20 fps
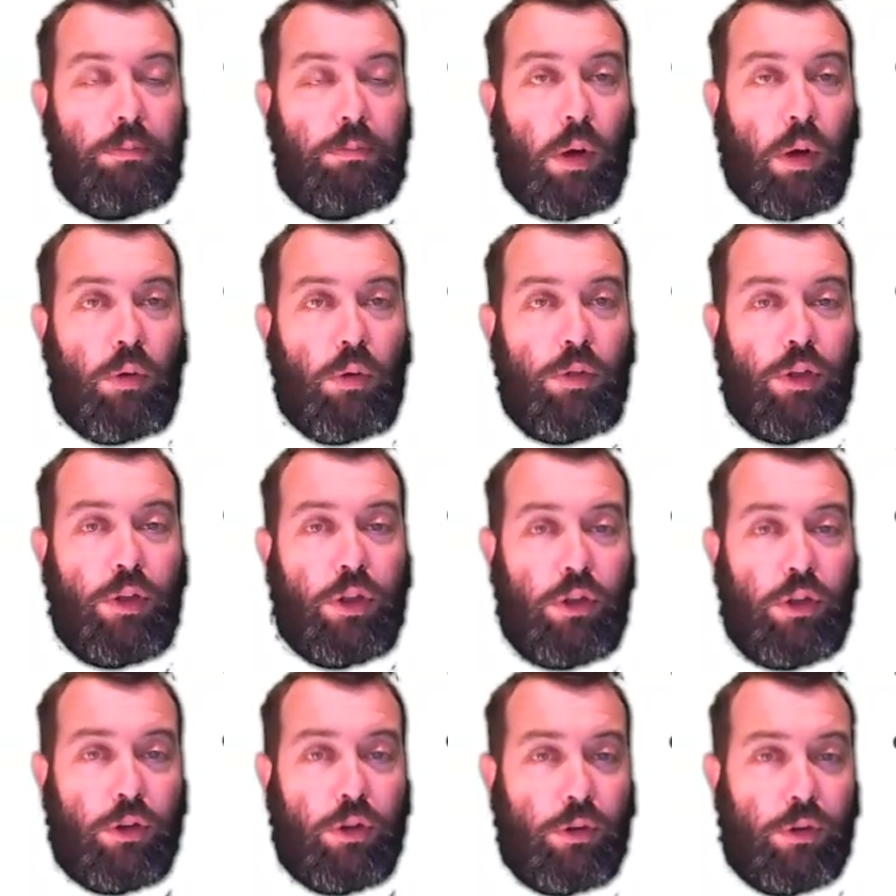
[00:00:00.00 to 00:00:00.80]
both
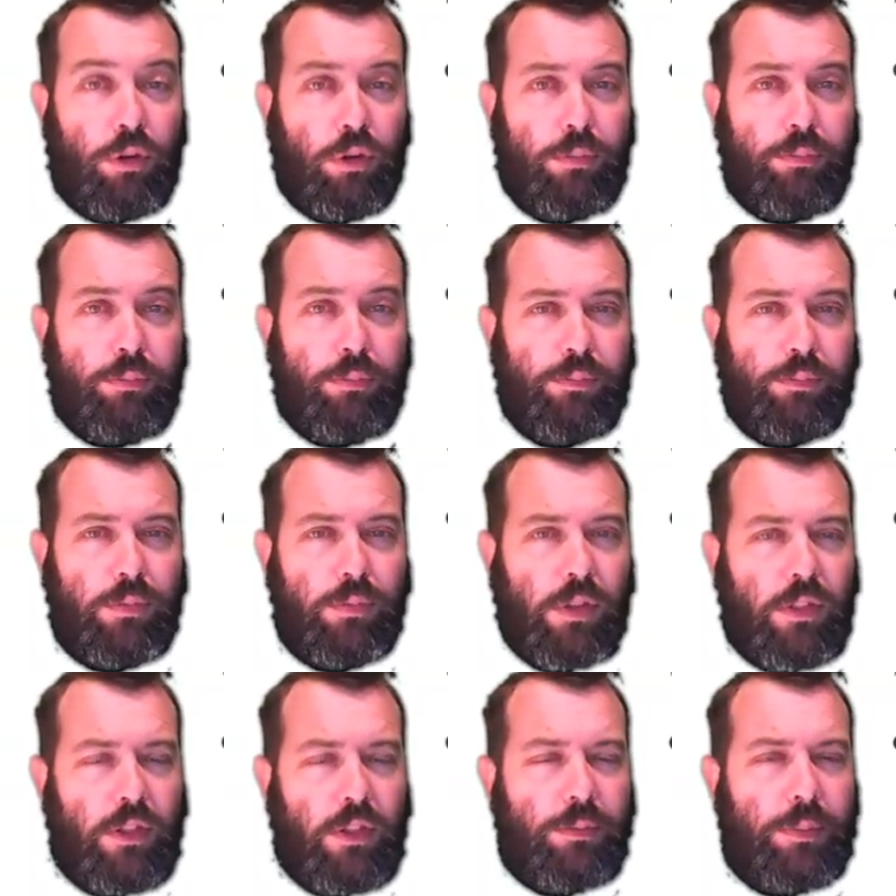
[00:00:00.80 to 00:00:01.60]
occur.
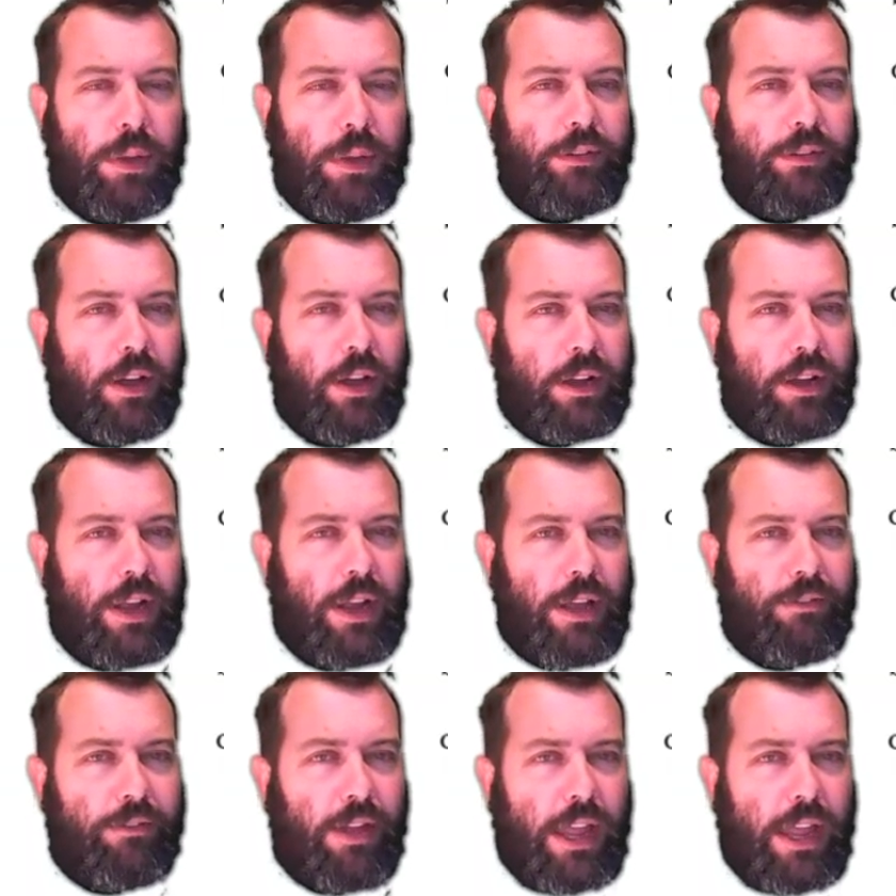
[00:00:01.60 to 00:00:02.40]
So this means I could
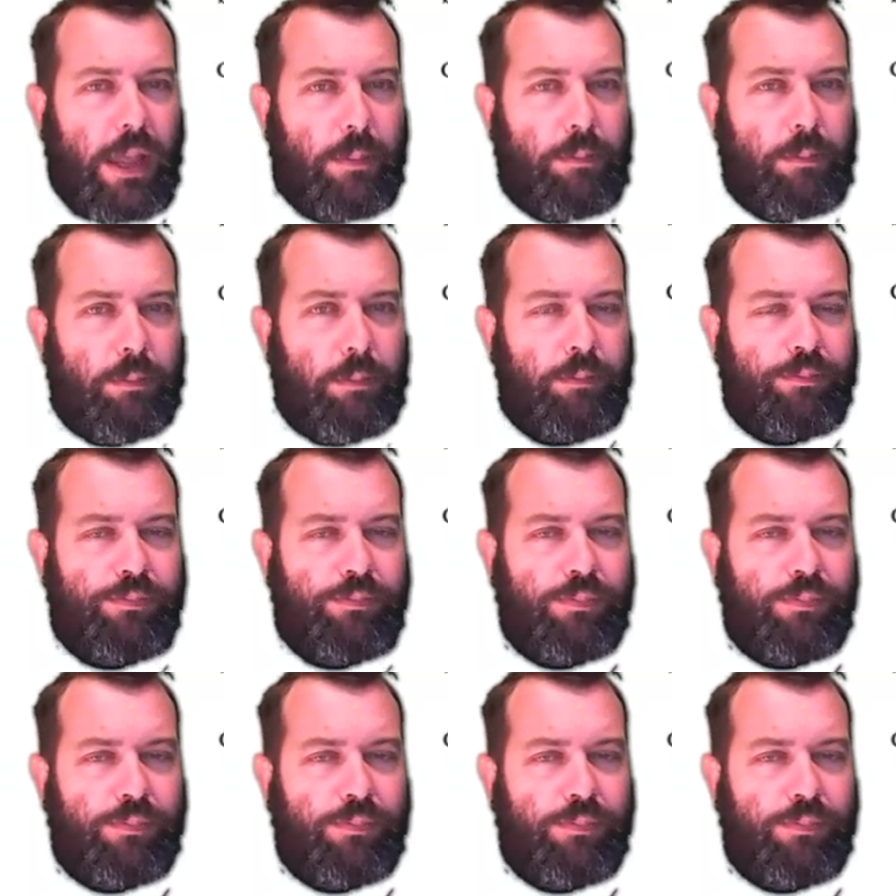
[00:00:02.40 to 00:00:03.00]
have M